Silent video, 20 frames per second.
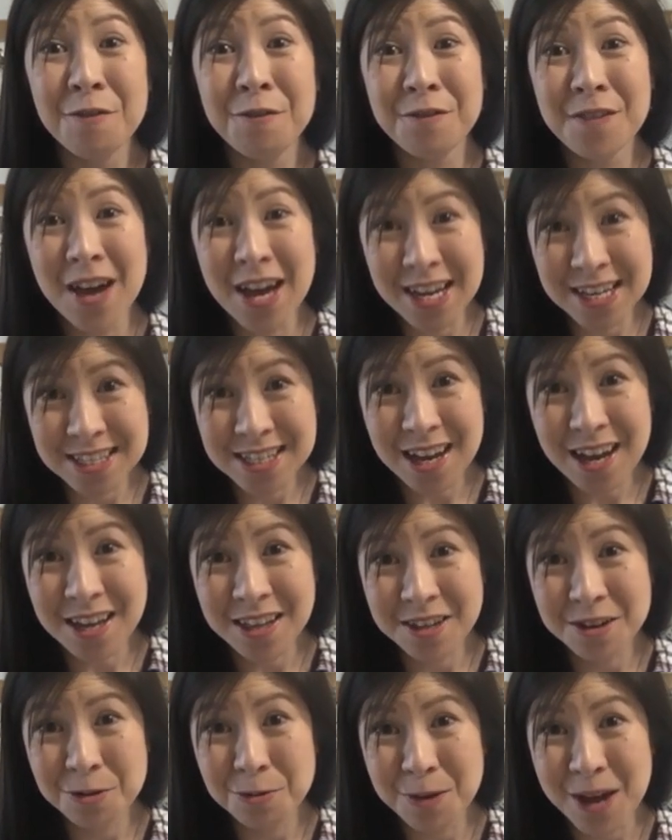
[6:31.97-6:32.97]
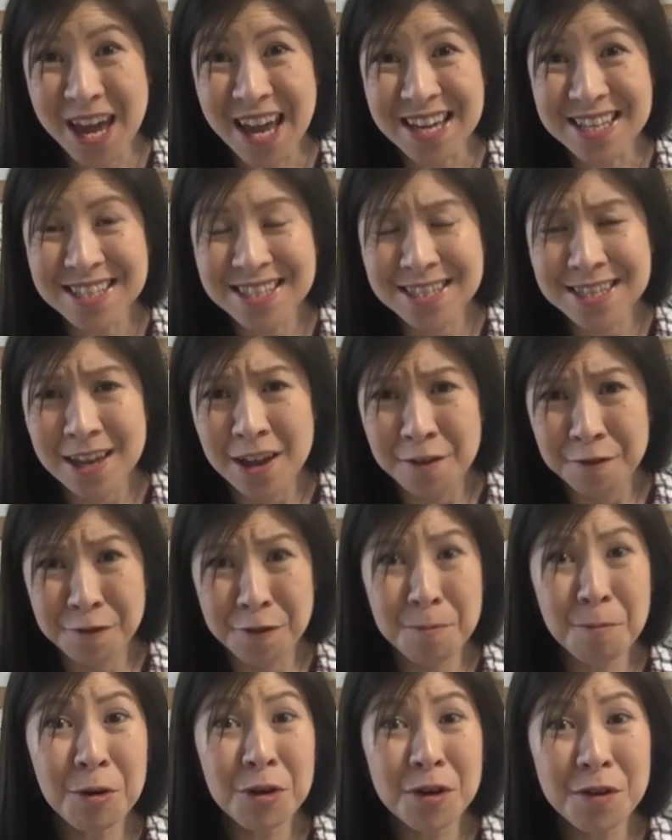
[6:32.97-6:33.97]
Find other ways.
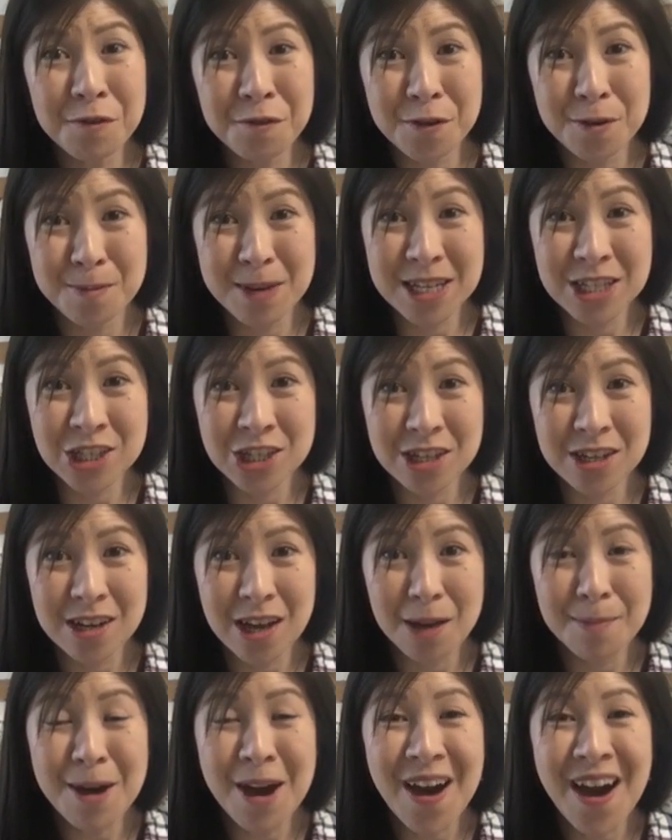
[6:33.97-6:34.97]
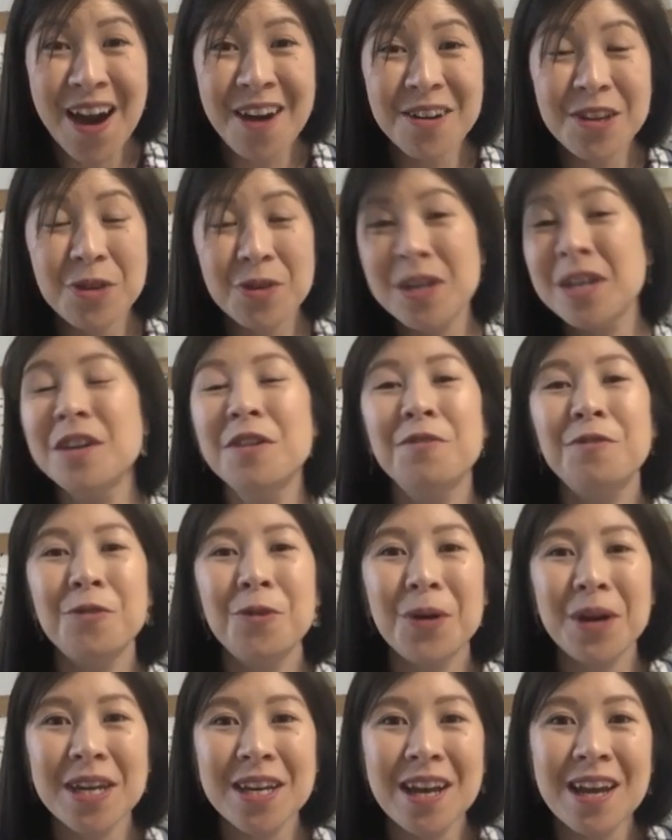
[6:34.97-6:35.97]
For more information about how you can
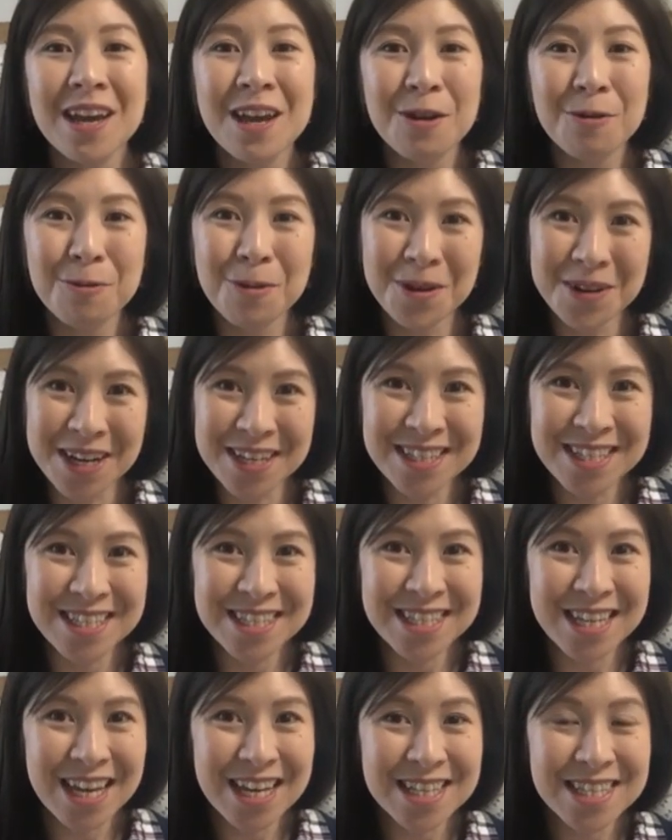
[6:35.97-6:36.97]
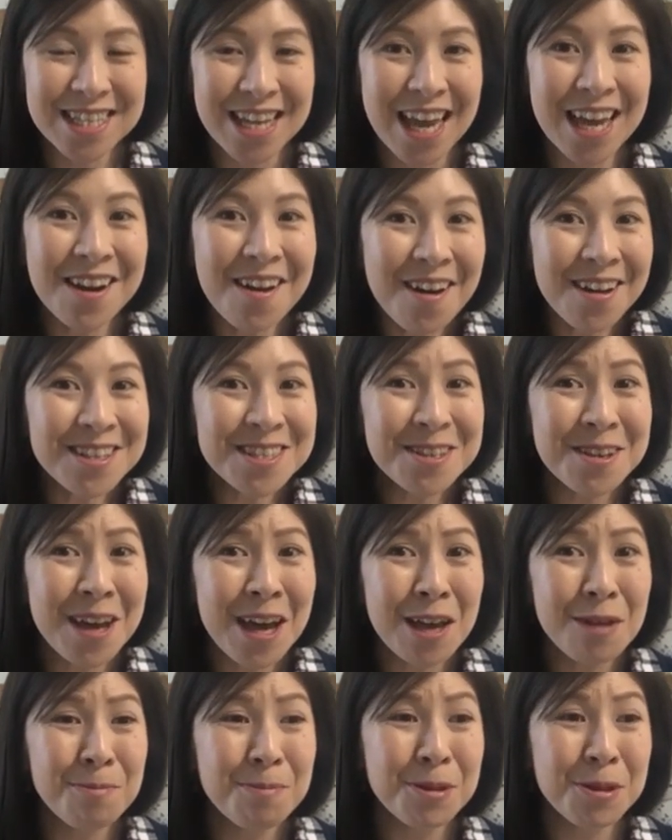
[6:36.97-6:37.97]
avoid rodenticides and also
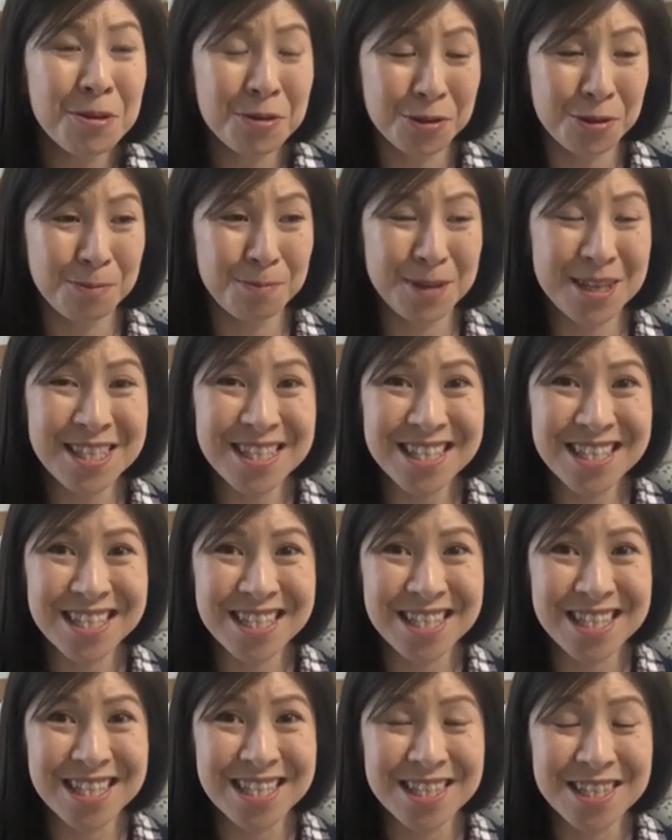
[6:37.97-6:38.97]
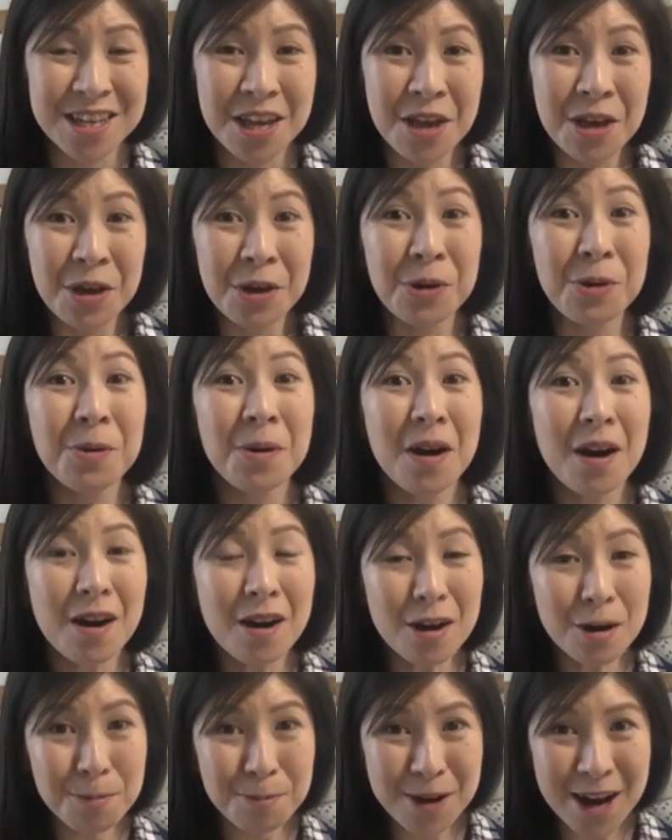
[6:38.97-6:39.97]
help local businesses who
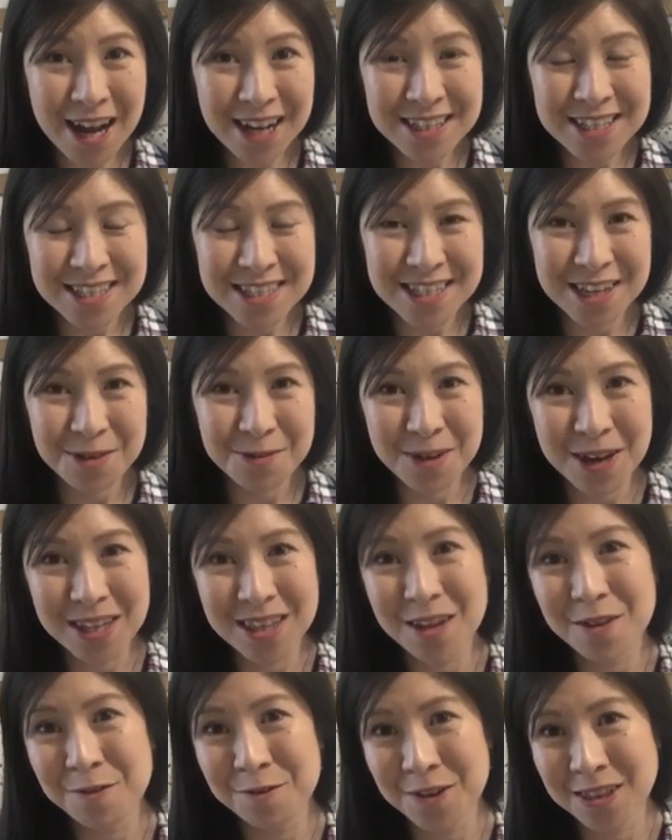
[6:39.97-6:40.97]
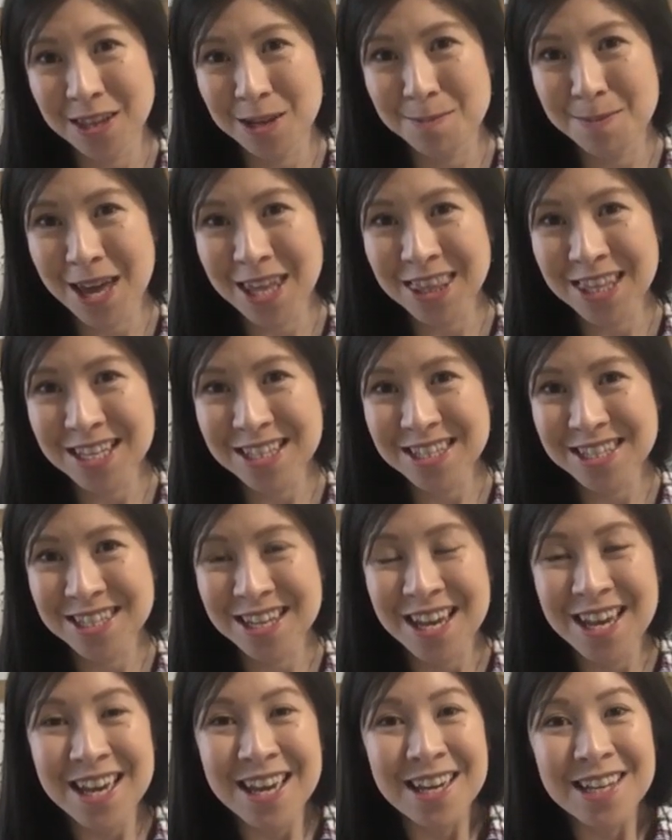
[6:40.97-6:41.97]
are practicing wildlife-friendly methods,
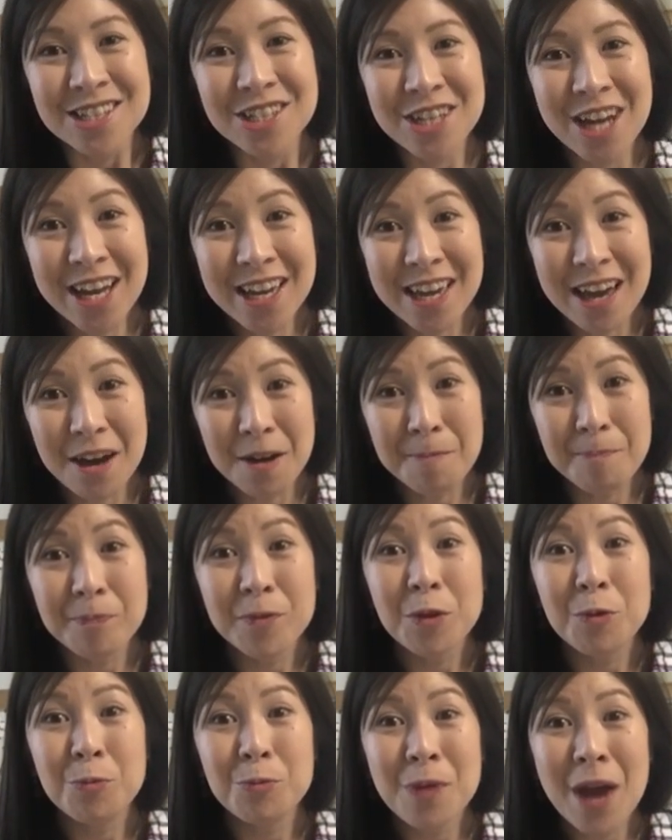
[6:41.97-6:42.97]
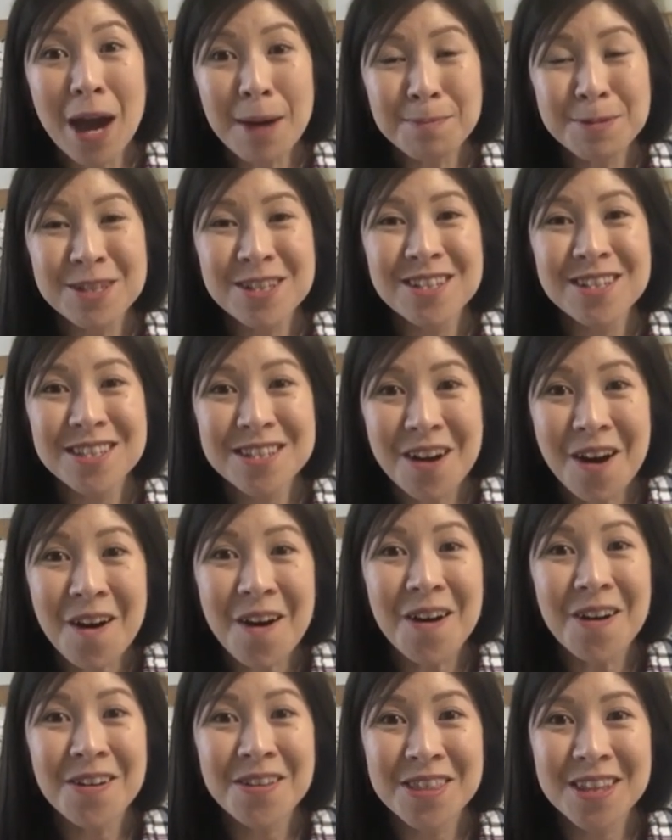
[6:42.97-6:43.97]
check out Raptors
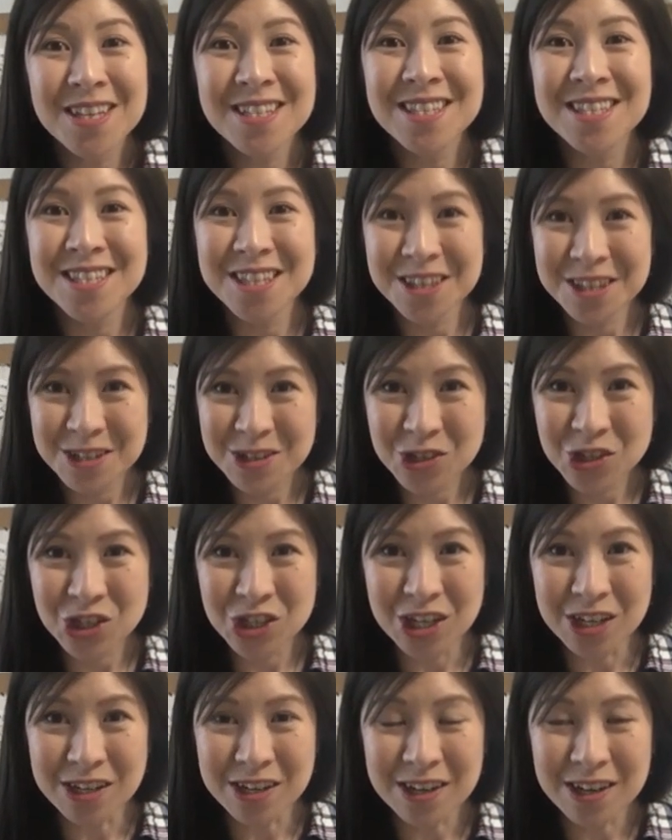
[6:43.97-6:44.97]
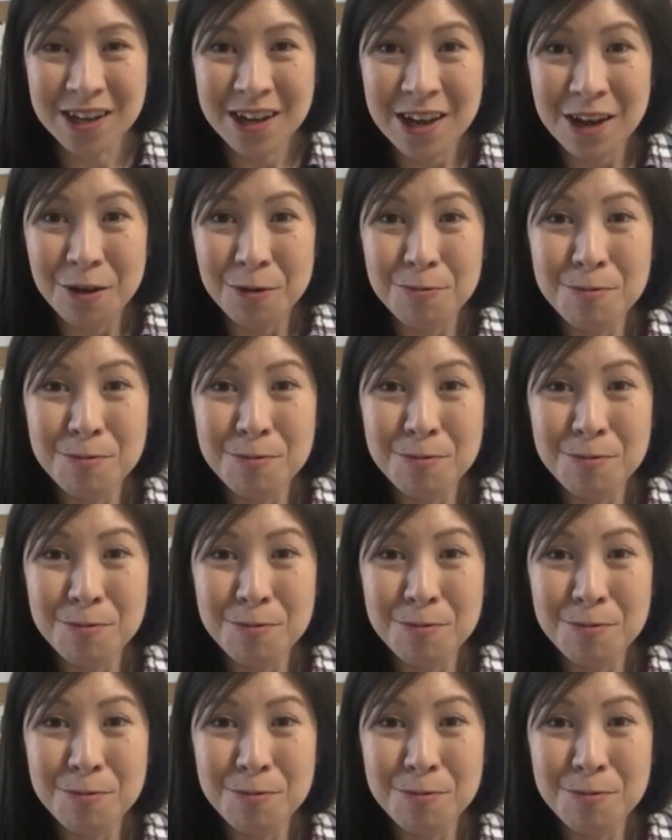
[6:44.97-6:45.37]
Are the Solution.